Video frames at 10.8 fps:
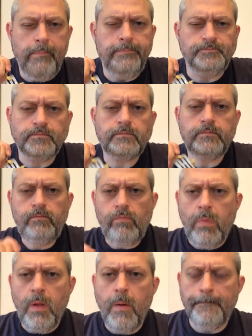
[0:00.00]
Mm.
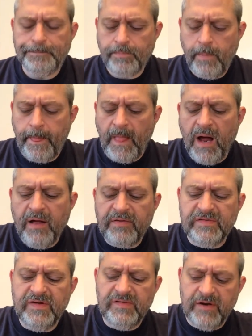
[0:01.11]
I like
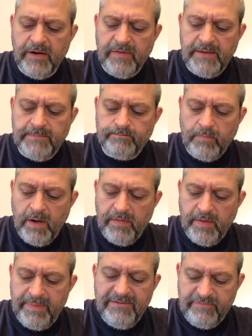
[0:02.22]
the seasoning on that
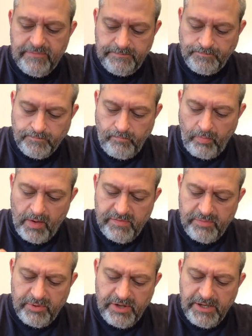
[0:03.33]
on the beef.
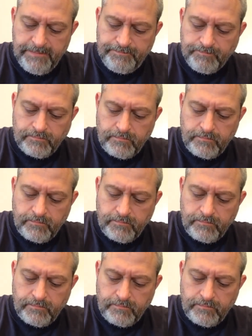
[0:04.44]
It's pretty good.